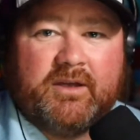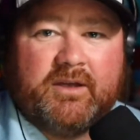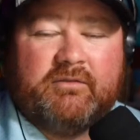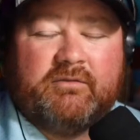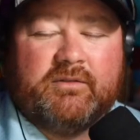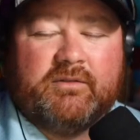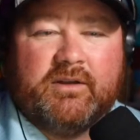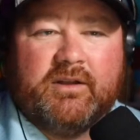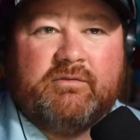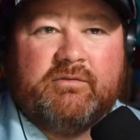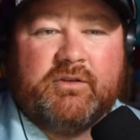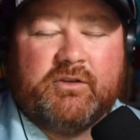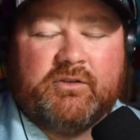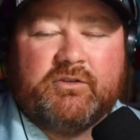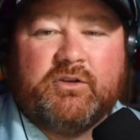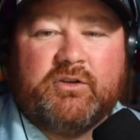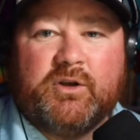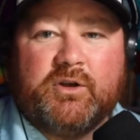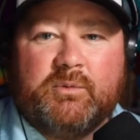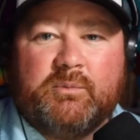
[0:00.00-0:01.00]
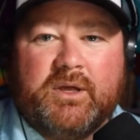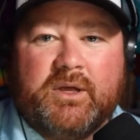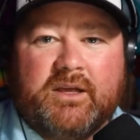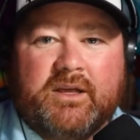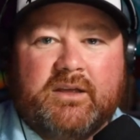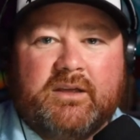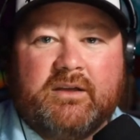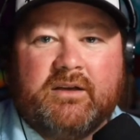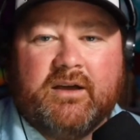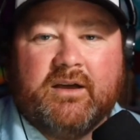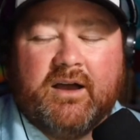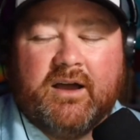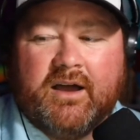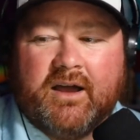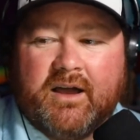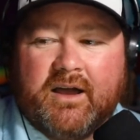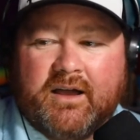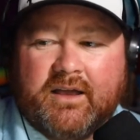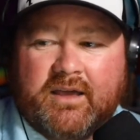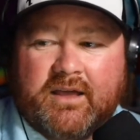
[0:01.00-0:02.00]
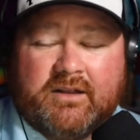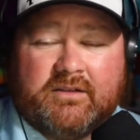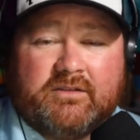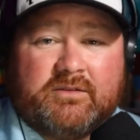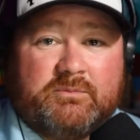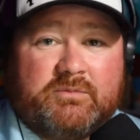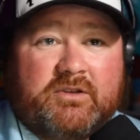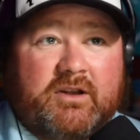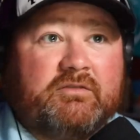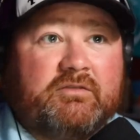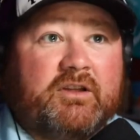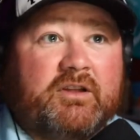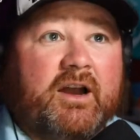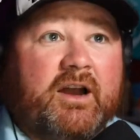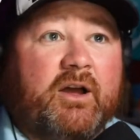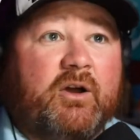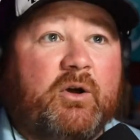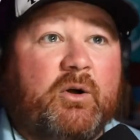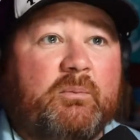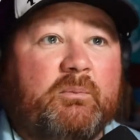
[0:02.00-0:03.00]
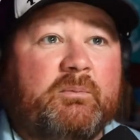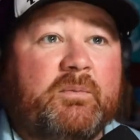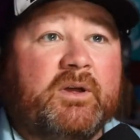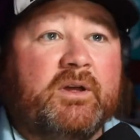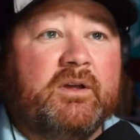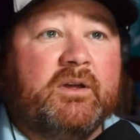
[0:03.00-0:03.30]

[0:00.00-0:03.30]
it feels good to be getting some stuff done at home.